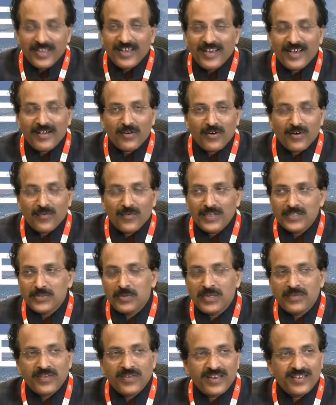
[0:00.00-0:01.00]
They have
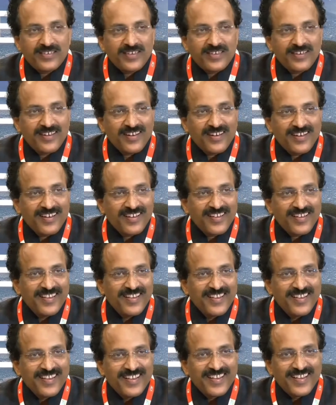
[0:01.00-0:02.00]
always been very gentle.
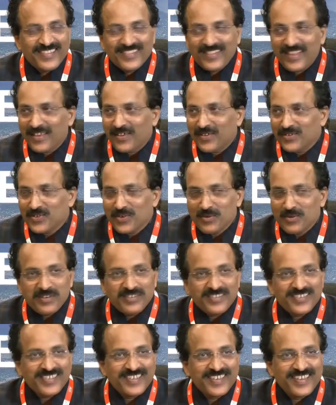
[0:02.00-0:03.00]
Thank you so
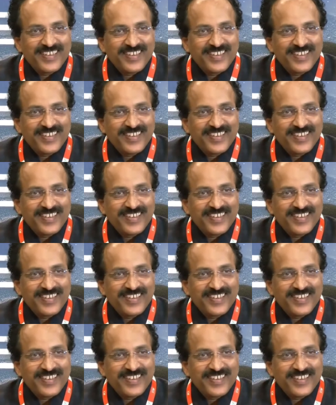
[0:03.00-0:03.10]
much.